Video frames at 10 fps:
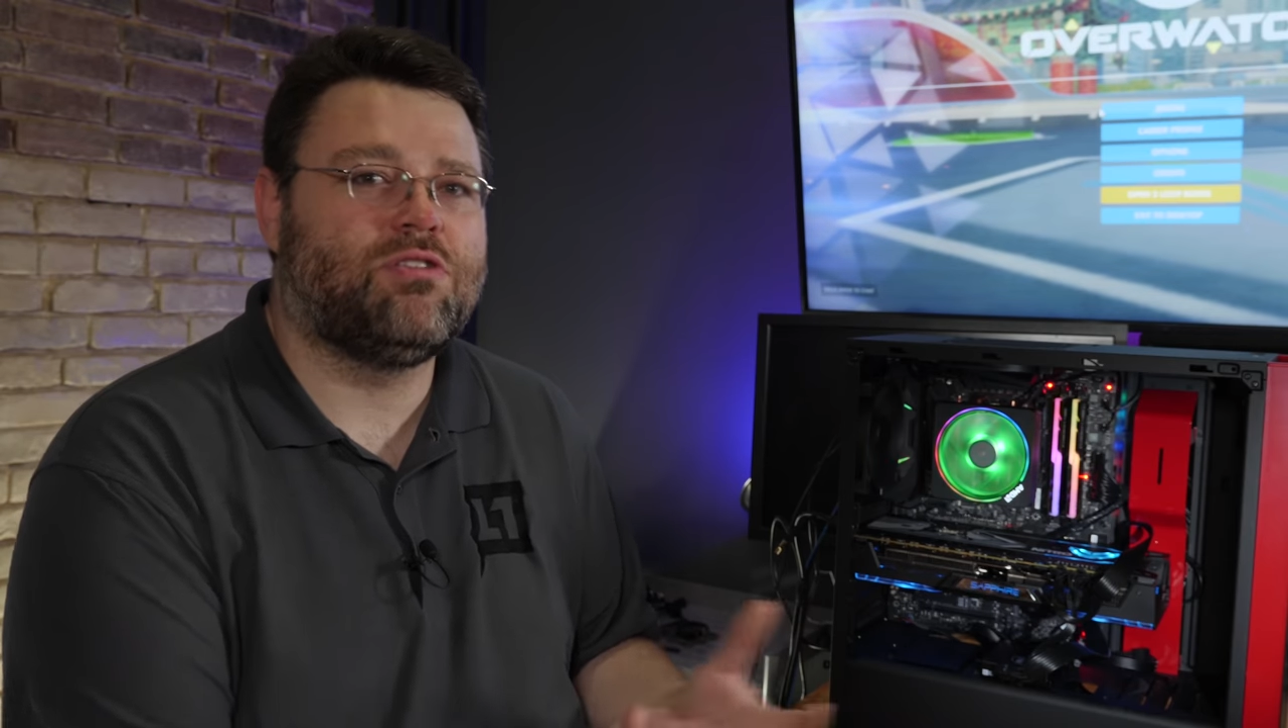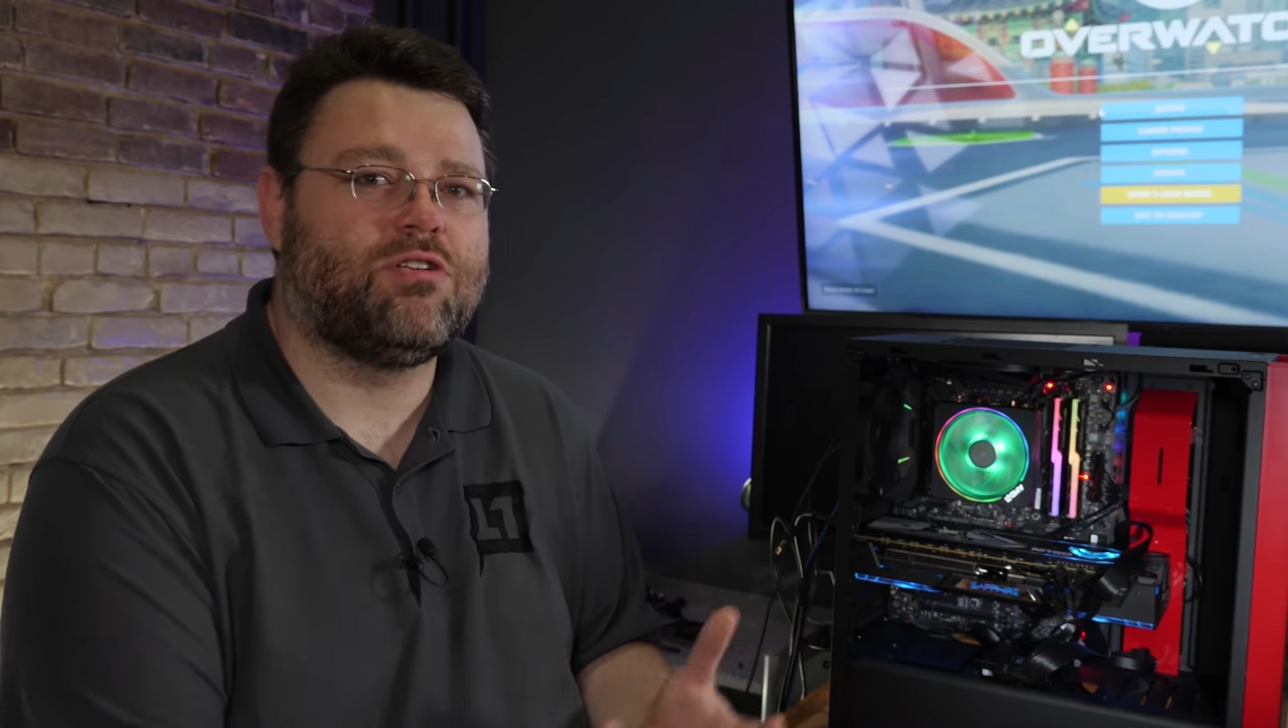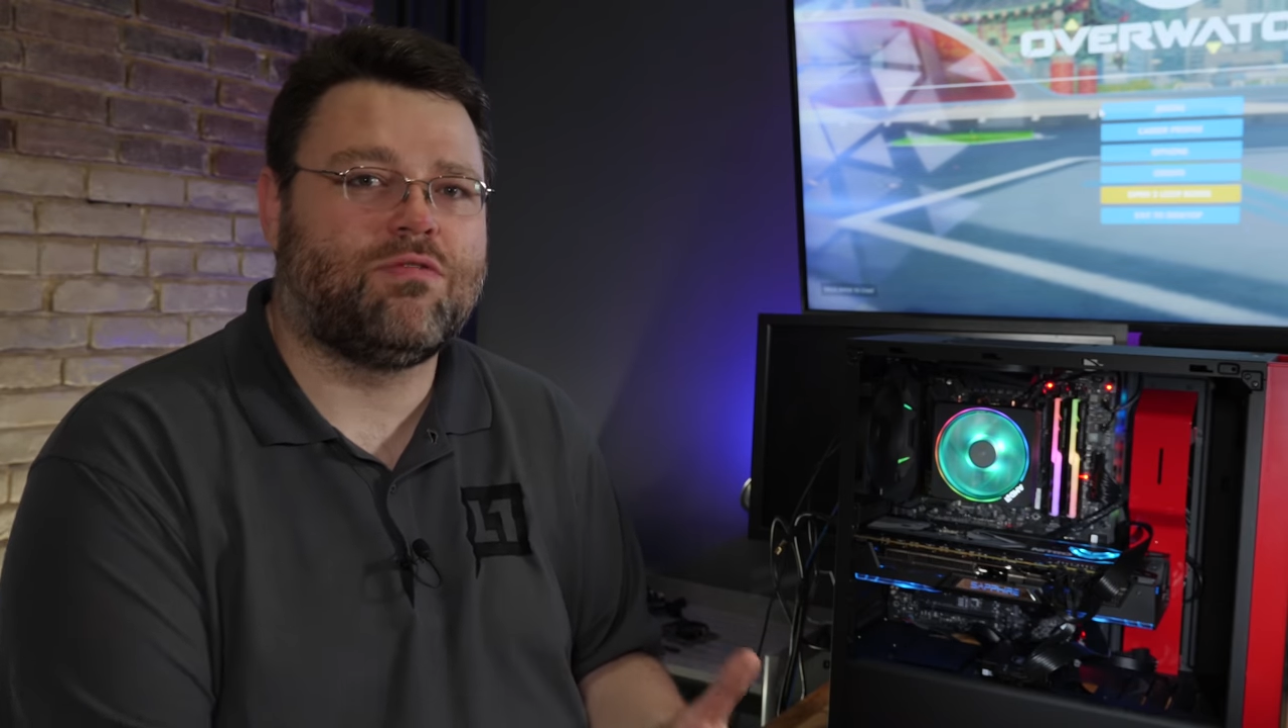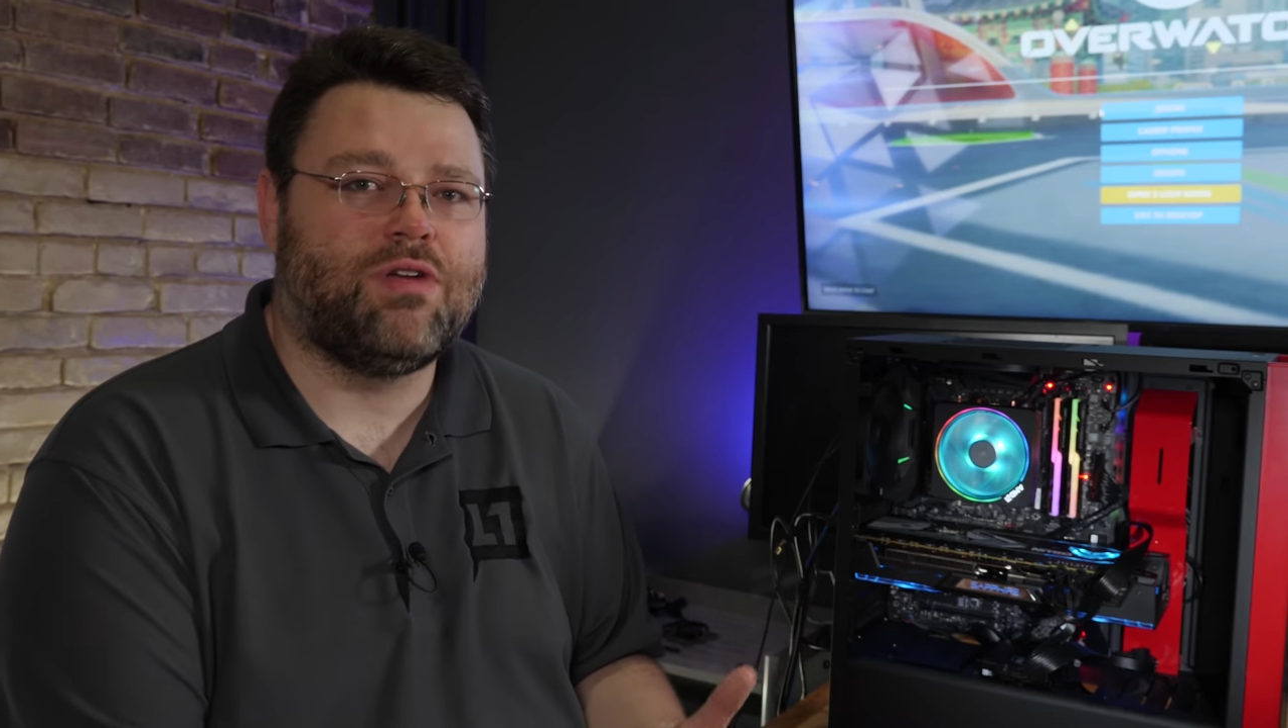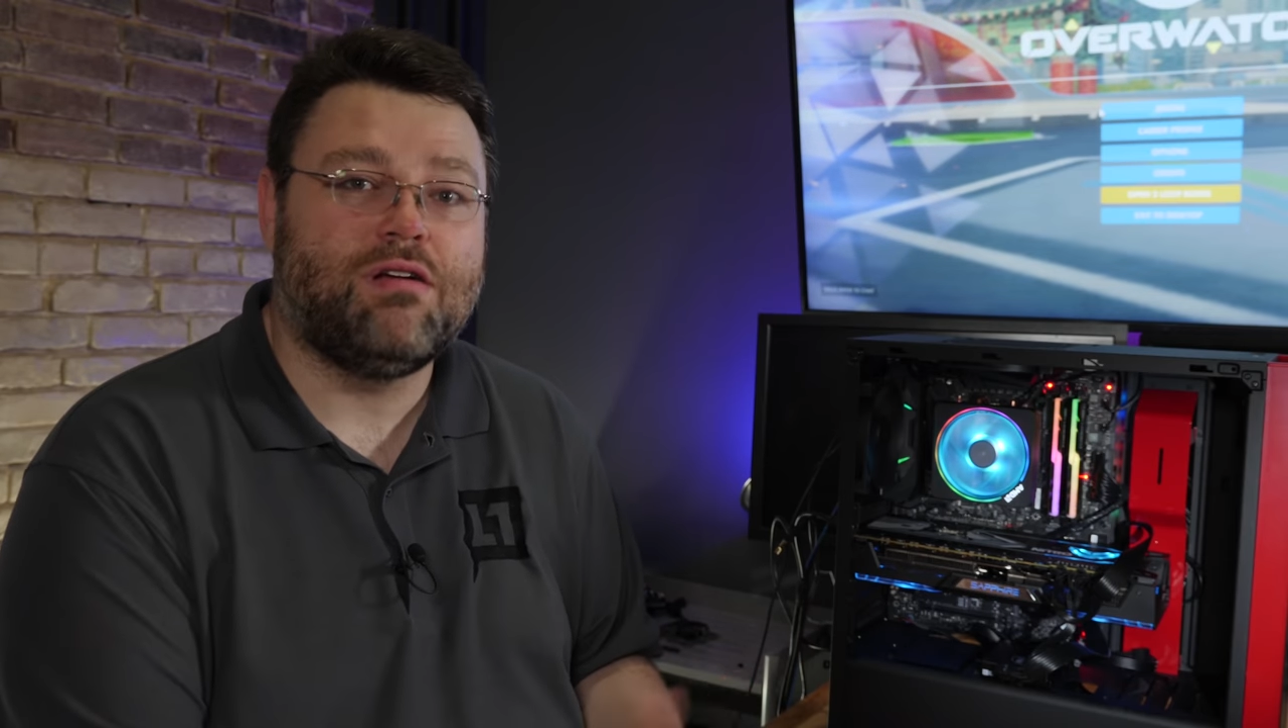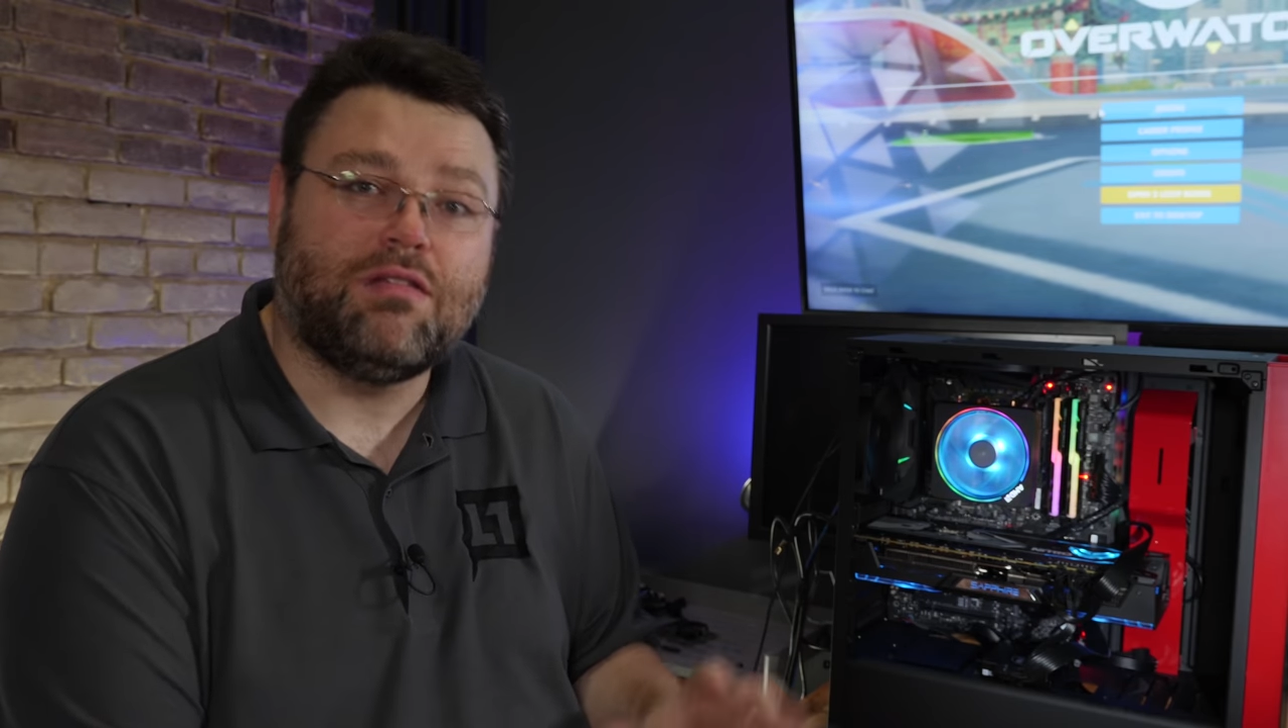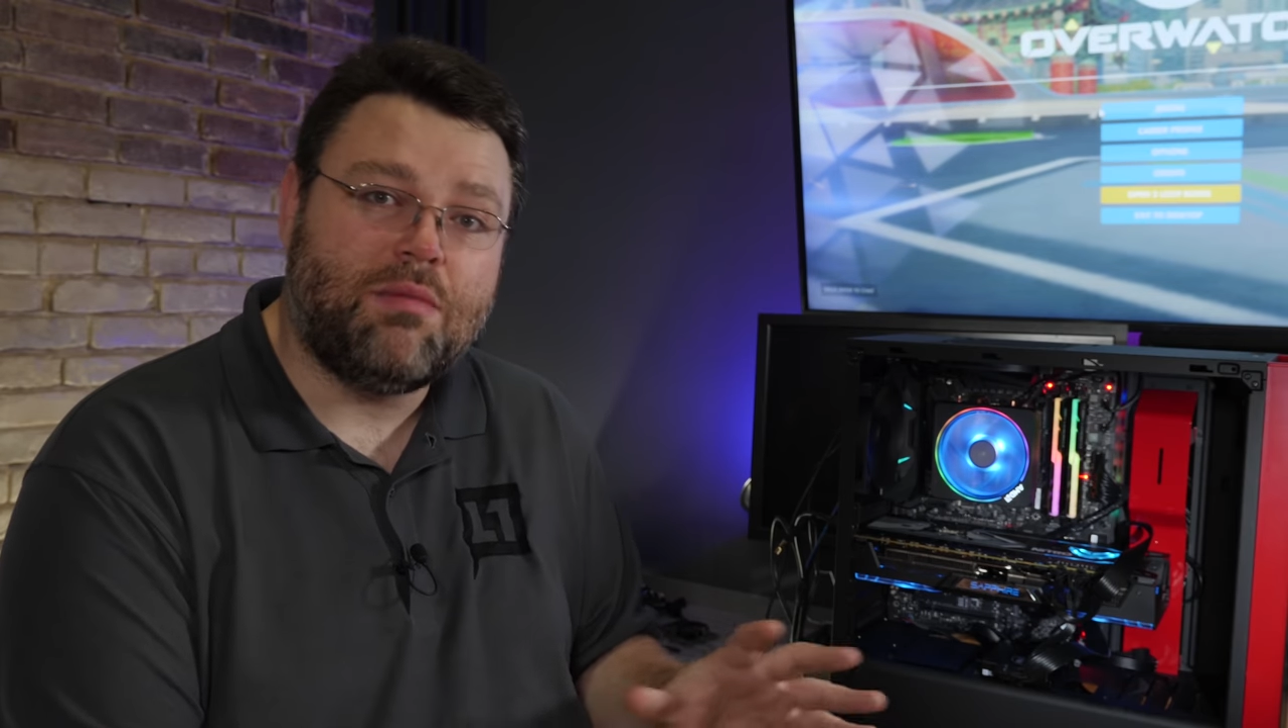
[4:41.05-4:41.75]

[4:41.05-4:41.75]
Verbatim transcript: to career,